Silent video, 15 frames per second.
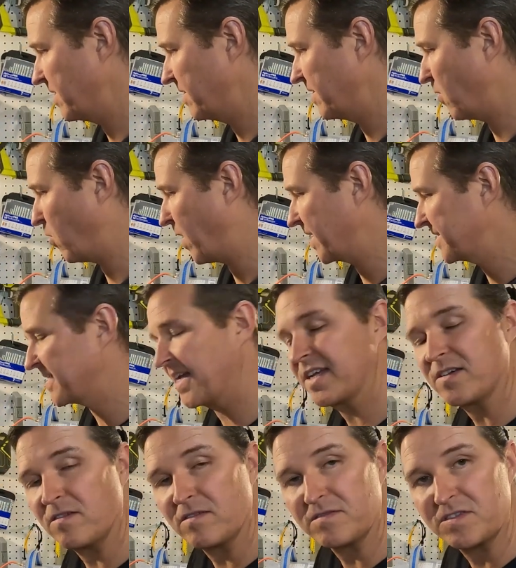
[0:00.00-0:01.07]
the
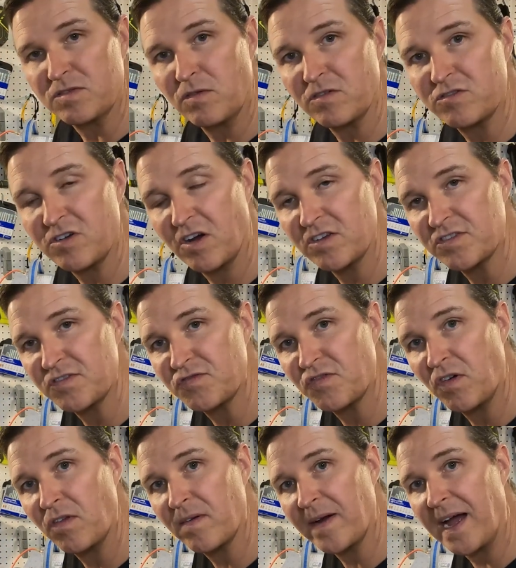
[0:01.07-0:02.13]
WattCycle solar charge
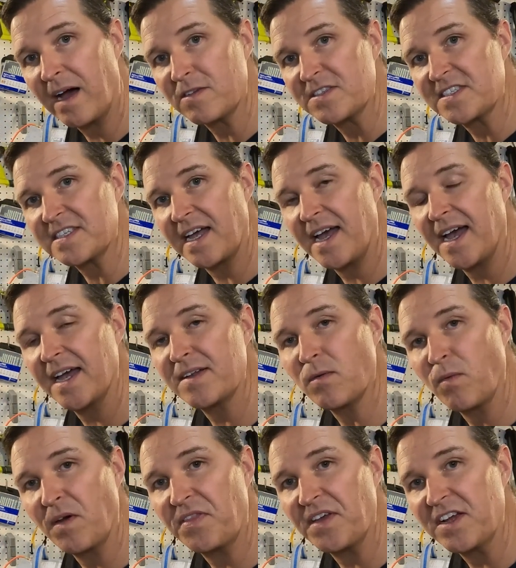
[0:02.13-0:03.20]
controller outside
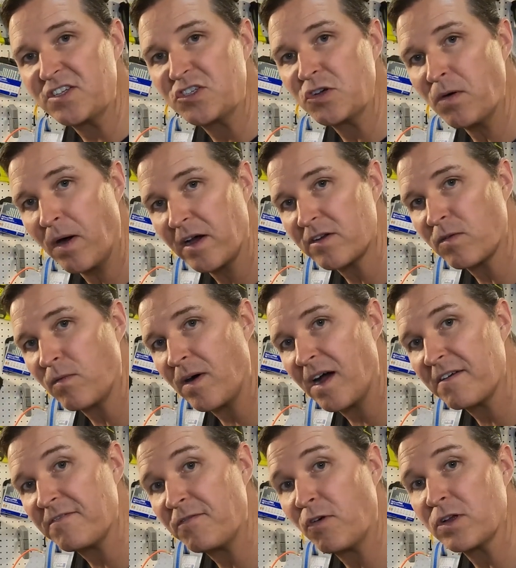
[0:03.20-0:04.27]
with a 200
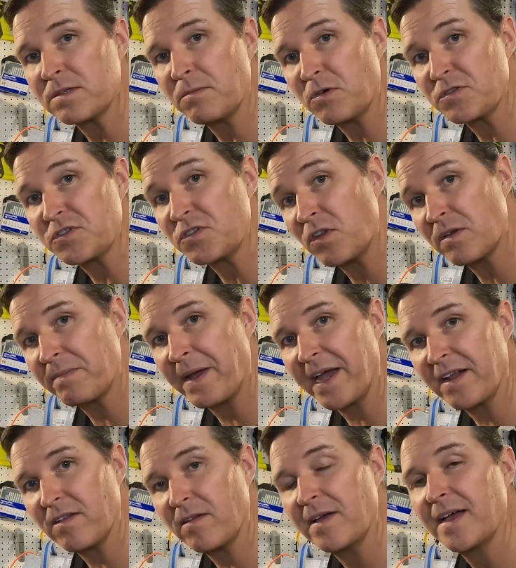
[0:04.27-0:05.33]
watt foldable solar
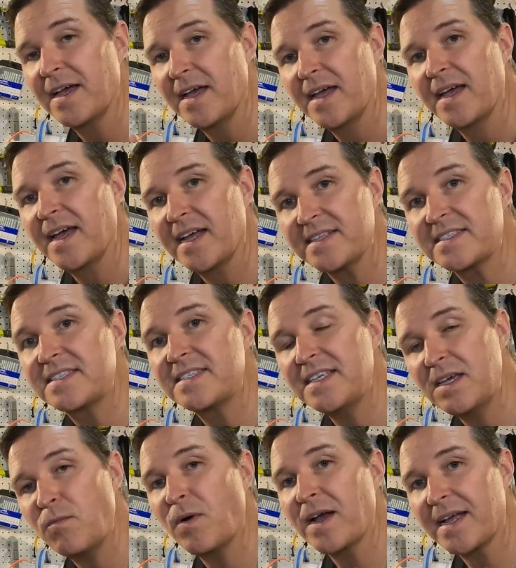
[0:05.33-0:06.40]
panel and
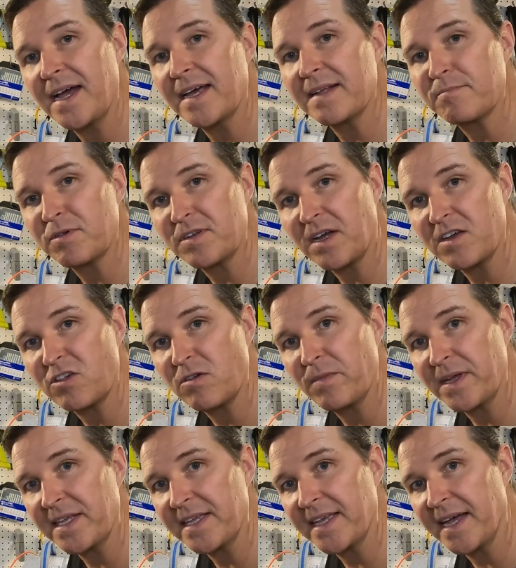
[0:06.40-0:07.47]
see what kind of
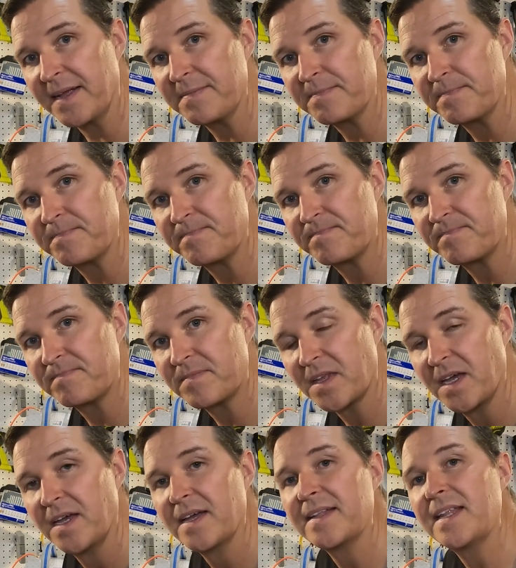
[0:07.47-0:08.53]
production we can get.
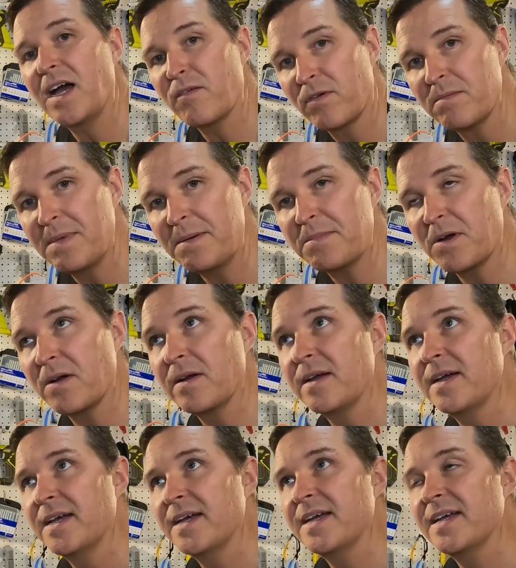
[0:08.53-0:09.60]
Now
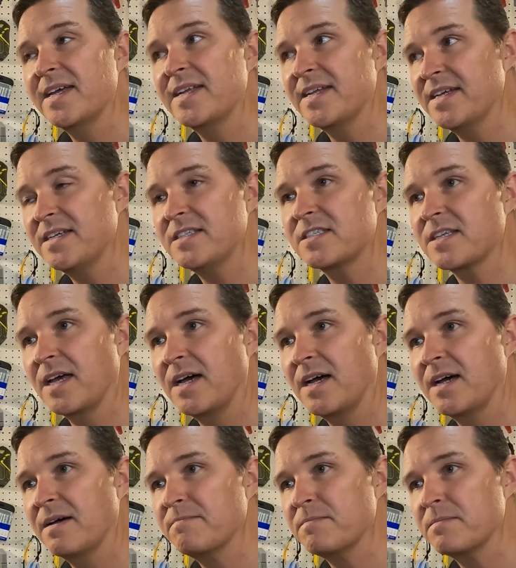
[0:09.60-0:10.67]
remember, it is
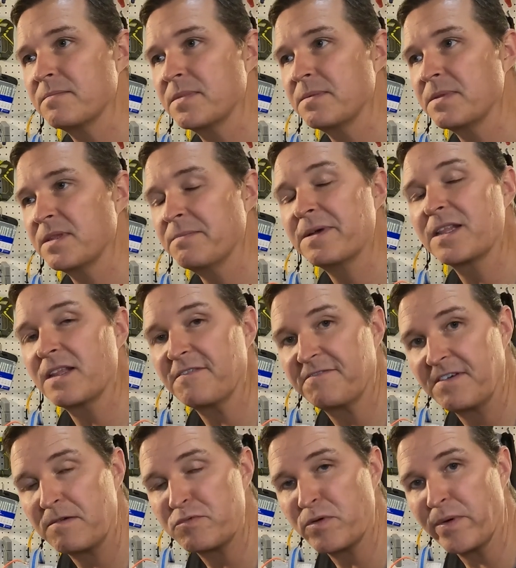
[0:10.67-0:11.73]
uh, the middle of
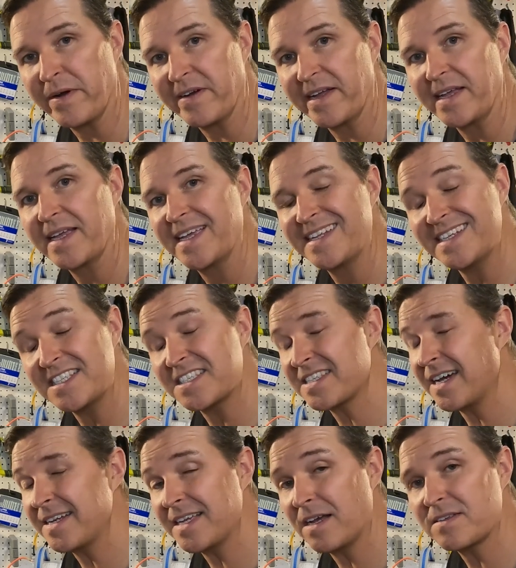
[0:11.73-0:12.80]
February. It is
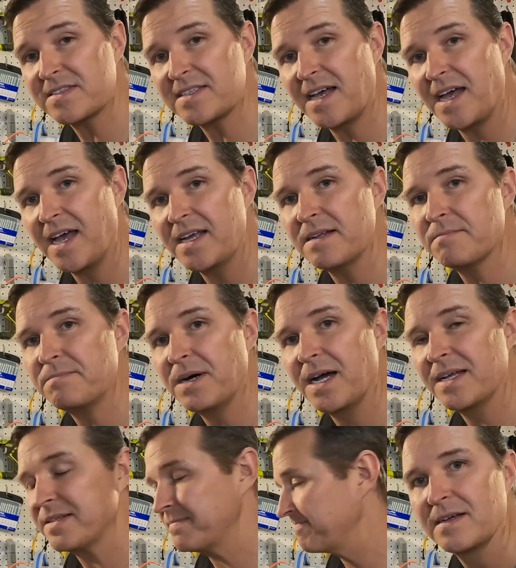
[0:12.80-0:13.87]
sunny outside,
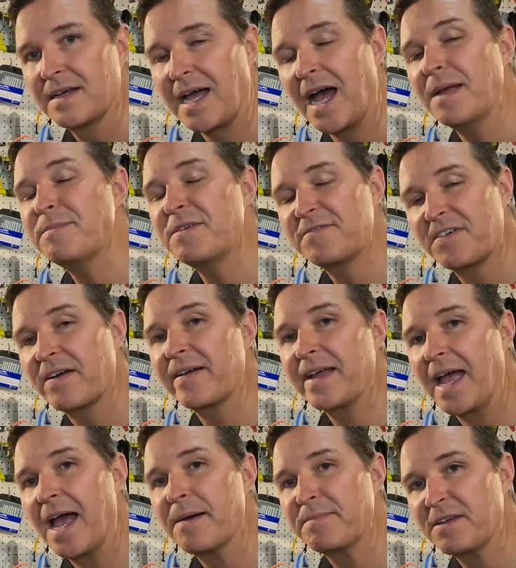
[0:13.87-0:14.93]
but I'd be very
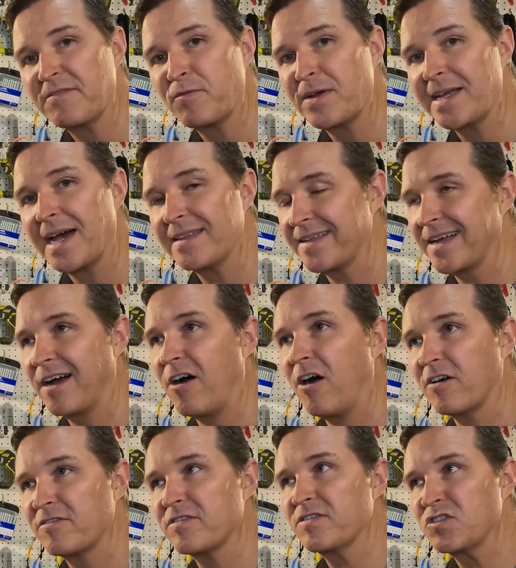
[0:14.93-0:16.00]
happy if we got like
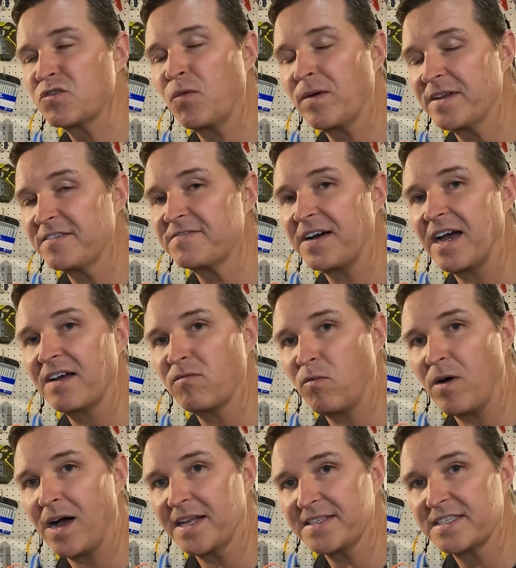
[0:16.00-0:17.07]
125
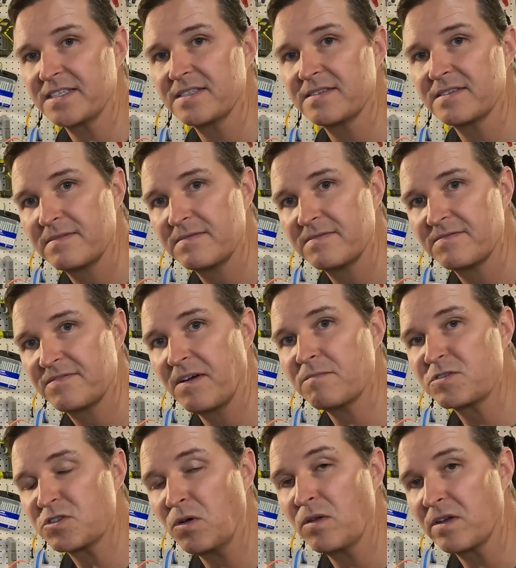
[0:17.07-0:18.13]
watts
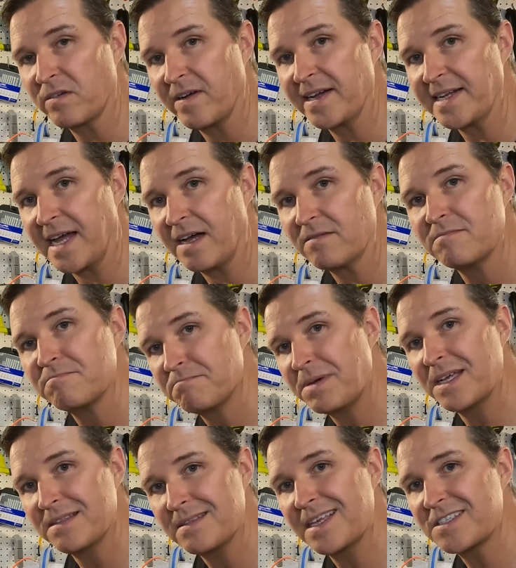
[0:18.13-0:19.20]
from solar right now.
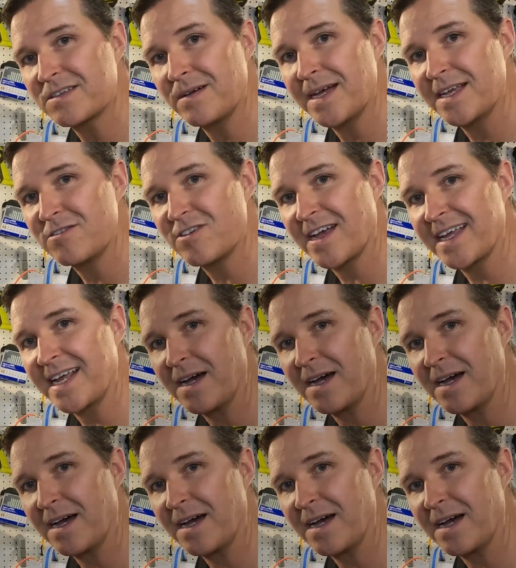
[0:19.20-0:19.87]
But let's go ahead and check it